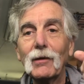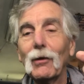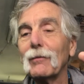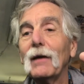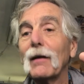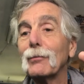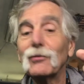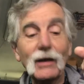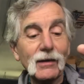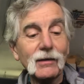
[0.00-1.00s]
or 5%
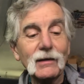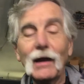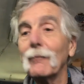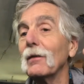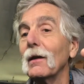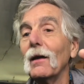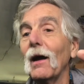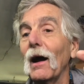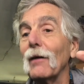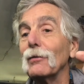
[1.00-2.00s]
of the time
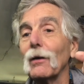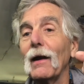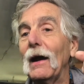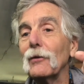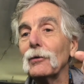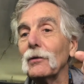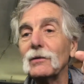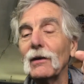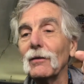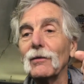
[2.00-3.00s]
of your alto and
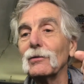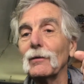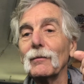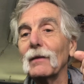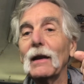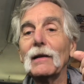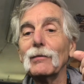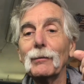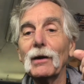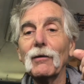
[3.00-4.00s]
tenors and
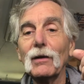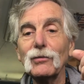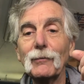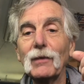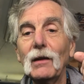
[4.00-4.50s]
even baries.